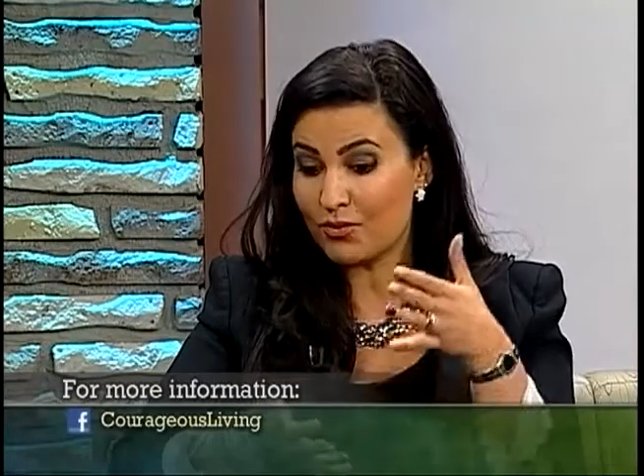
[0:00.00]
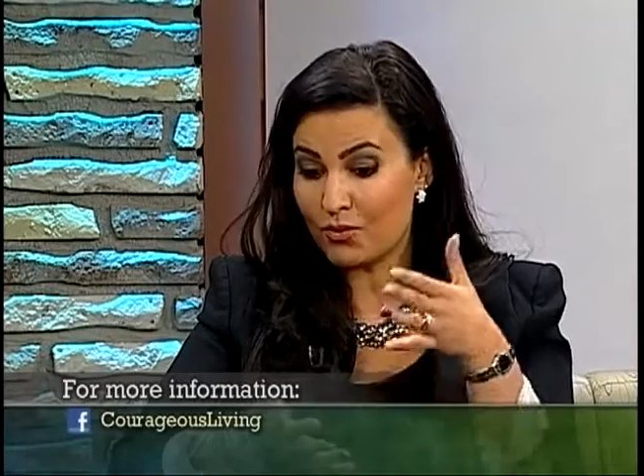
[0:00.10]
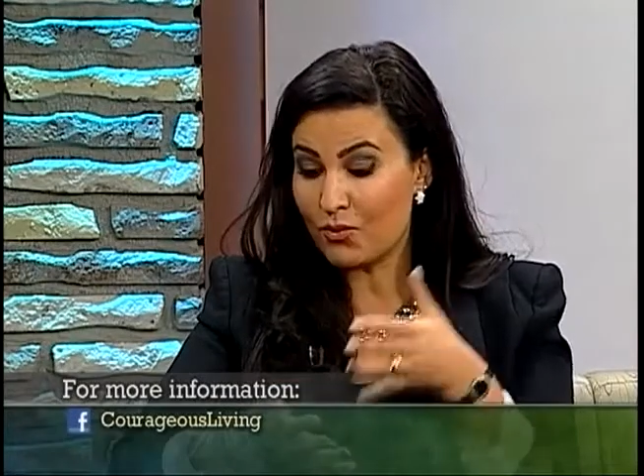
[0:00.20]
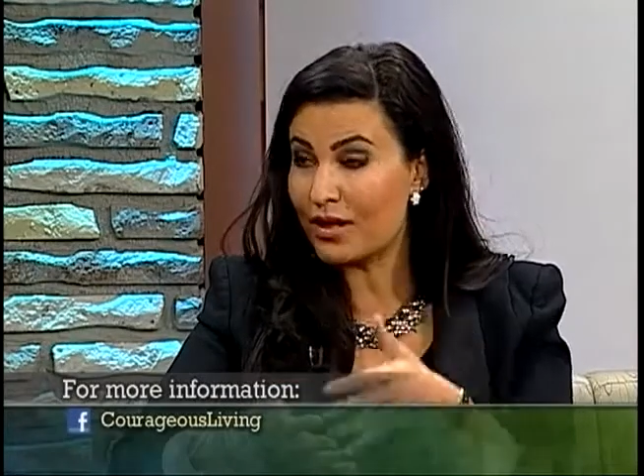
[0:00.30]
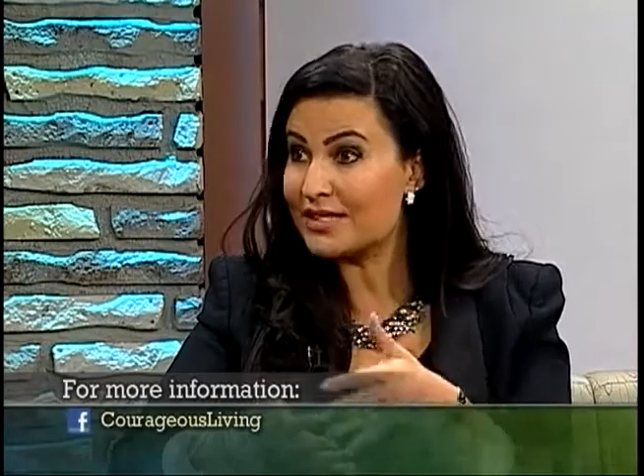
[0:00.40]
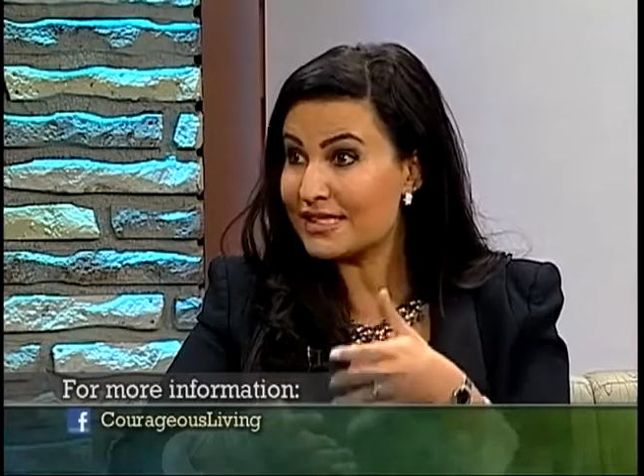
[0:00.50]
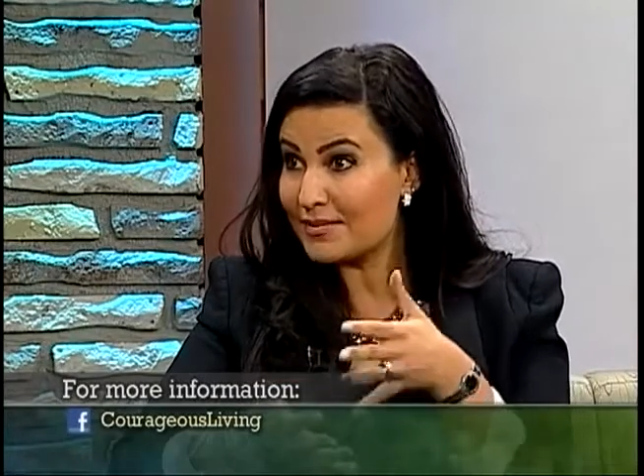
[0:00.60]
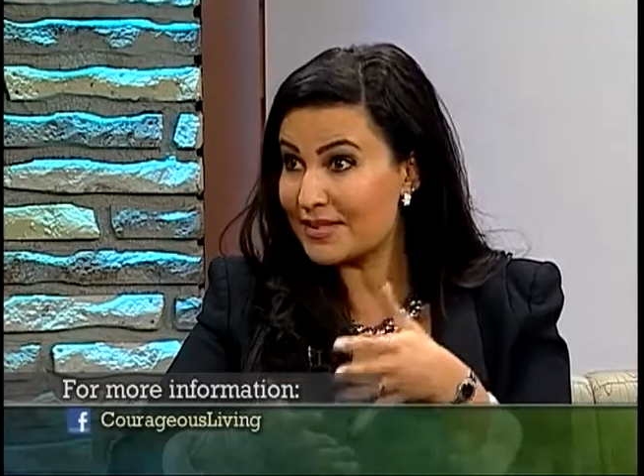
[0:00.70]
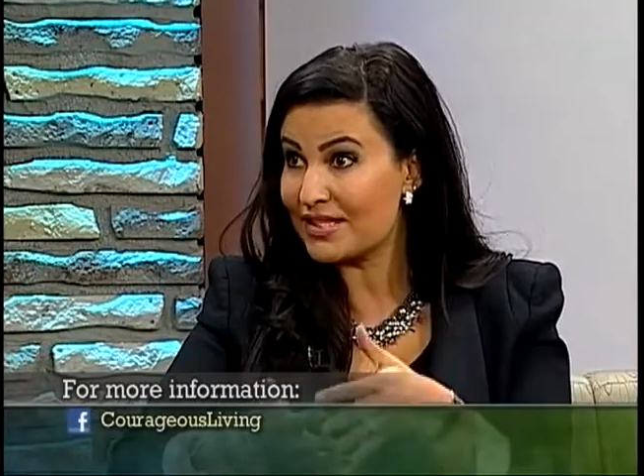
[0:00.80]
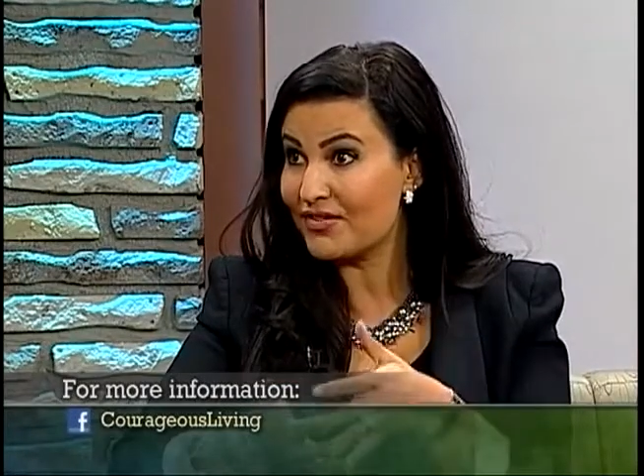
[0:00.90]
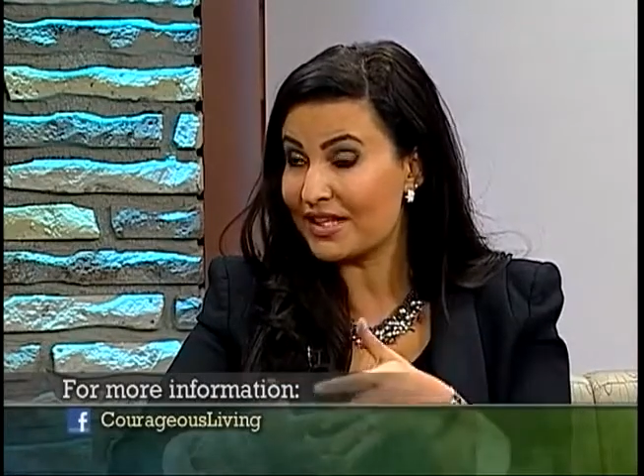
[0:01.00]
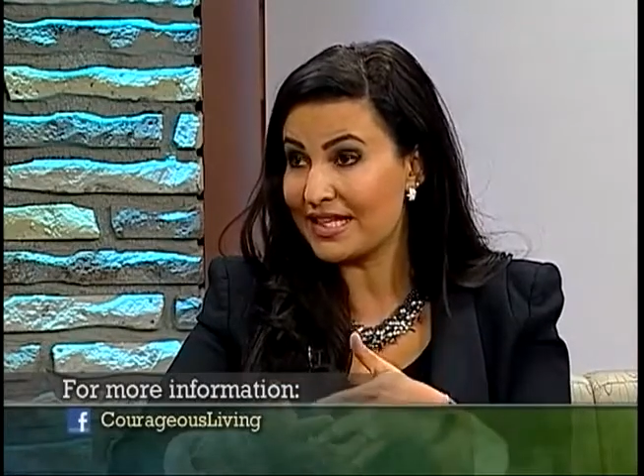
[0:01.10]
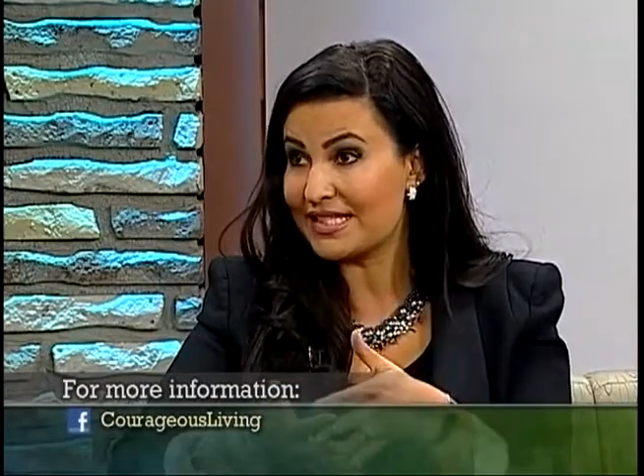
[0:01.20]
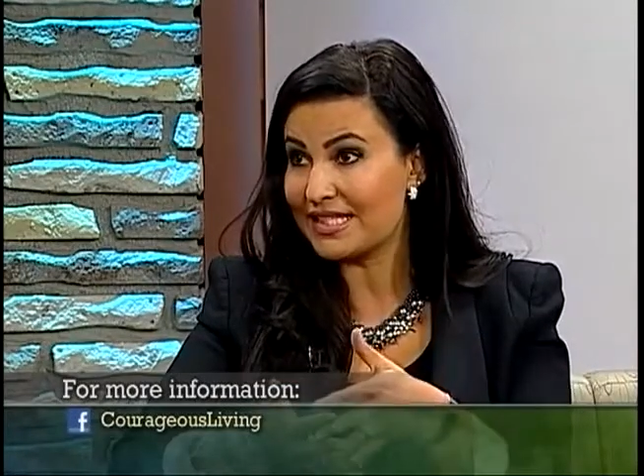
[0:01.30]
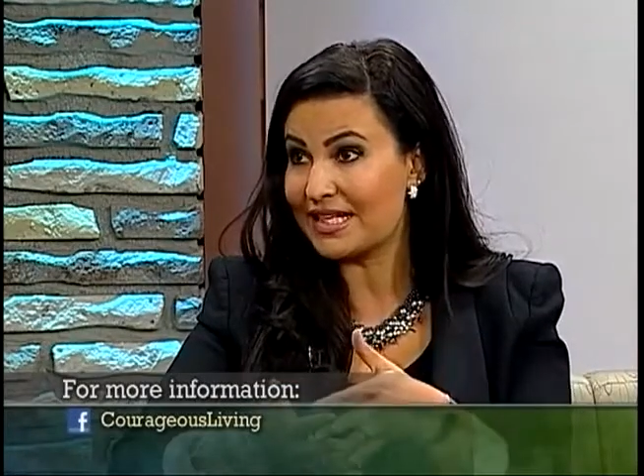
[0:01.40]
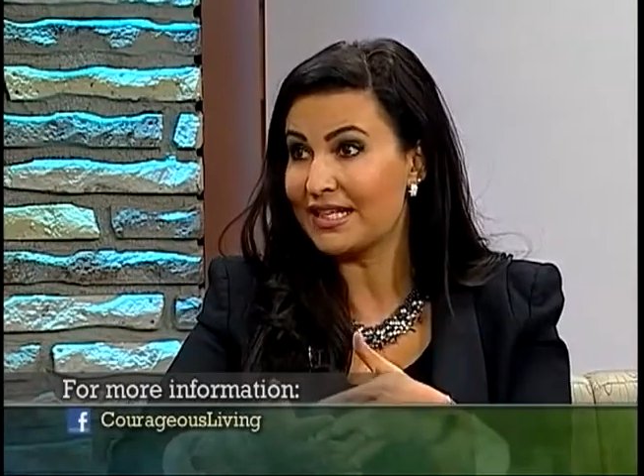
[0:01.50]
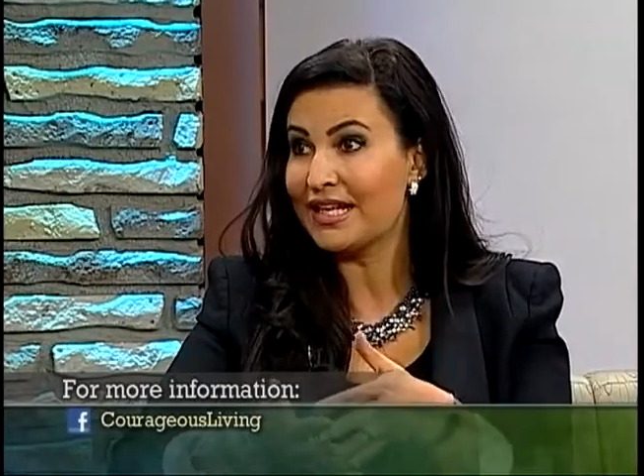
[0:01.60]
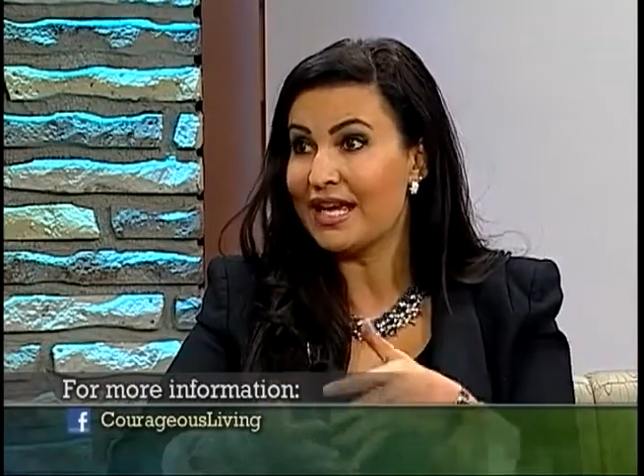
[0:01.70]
one specific incident